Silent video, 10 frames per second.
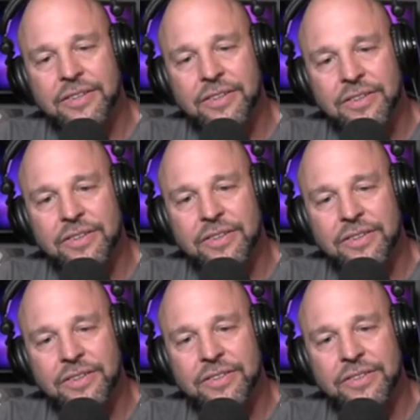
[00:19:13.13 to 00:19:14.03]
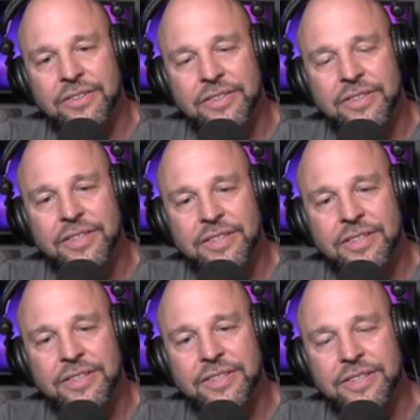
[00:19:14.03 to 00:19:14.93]

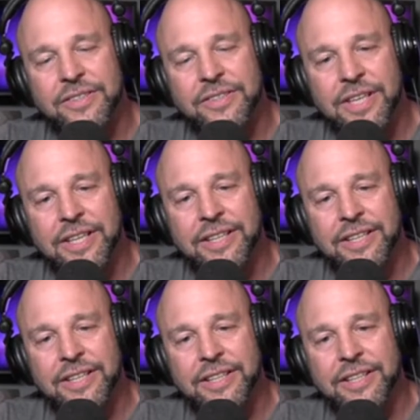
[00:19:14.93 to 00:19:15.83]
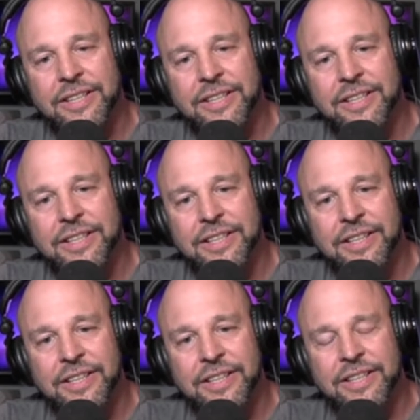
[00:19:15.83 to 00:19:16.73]

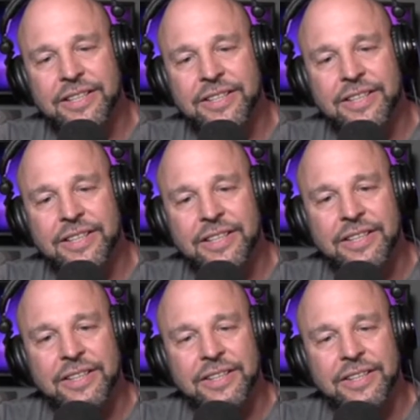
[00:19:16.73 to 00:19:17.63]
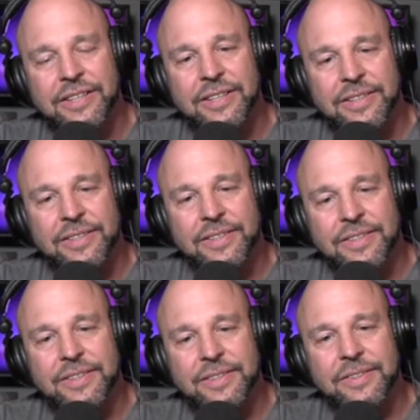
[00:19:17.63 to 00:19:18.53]

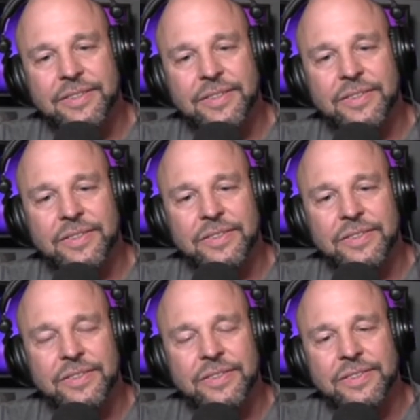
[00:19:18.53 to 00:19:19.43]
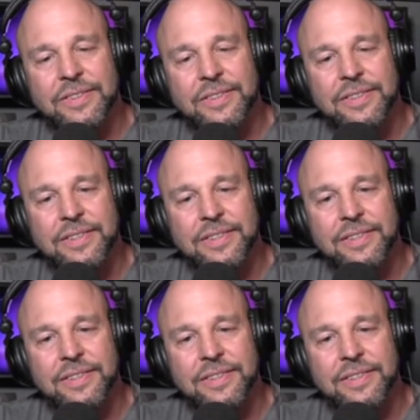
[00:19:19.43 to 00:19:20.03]
(silent)